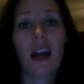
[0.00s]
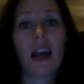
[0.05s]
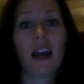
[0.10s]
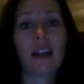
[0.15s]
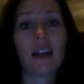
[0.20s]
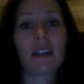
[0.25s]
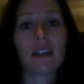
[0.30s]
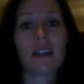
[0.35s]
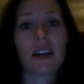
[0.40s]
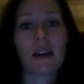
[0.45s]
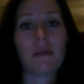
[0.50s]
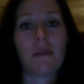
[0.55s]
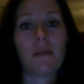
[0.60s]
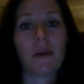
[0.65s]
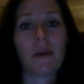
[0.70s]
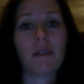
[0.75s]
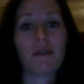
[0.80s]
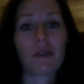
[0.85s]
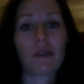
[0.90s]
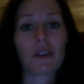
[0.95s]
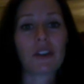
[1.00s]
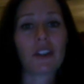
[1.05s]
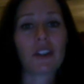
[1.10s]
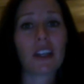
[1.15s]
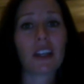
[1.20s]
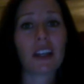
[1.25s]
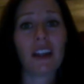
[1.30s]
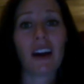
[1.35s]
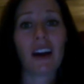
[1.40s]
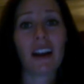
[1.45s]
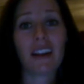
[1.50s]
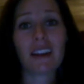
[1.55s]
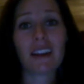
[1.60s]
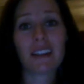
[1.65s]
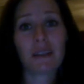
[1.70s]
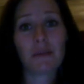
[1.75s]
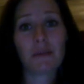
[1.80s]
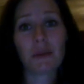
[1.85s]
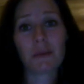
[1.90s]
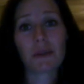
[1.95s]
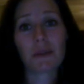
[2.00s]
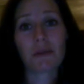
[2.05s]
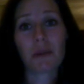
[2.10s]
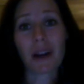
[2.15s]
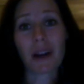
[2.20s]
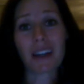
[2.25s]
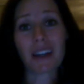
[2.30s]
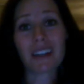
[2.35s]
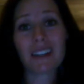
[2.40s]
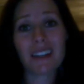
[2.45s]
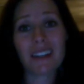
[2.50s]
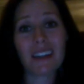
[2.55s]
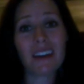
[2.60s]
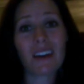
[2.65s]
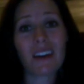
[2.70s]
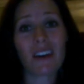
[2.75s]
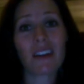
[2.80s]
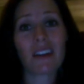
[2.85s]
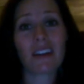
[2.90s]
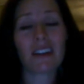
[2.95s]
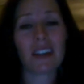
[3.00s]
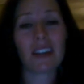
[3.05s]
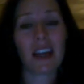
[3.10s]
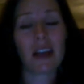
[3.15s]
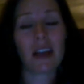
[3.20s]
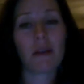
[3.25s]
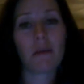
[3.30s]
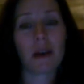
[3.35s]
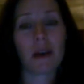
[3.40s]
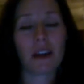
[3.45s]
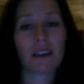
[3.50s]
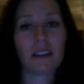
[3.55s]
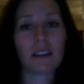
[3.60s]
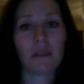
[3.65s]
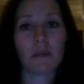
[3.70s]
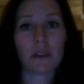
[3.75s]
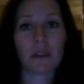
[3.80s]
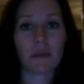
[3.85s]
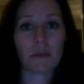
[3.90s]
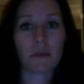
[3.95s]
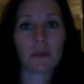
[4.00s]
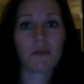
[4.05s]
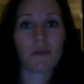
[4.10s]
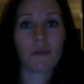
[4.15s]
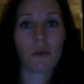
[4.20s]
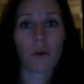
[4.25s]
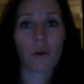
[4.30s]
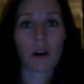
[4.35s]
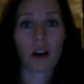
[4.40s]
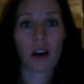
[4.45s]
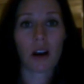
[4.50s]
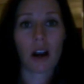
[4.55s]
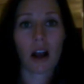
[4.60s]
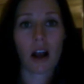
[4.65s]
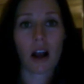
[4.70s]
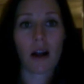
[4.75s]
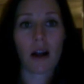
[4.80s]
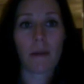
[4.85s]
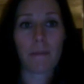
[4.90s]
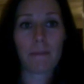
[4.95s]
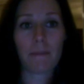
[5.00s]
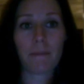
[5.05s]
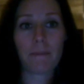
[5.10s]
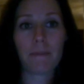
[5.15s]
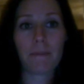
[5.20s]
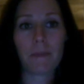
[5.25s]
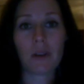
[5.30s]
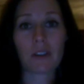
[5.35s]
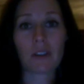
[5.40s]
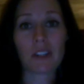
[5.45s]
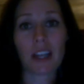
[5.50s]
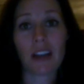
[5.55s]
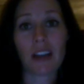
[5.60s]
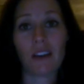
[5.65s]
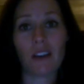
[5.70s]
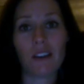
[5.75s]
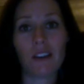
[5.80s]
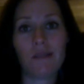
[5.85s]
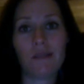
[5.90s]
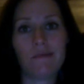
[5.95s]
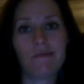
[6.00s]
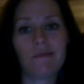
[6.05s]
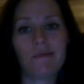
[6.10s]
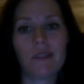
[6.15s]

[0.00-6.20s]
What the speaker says: And unfortunately, a lot of the symptoms of pregnancy are the same as symptoms for your cycle.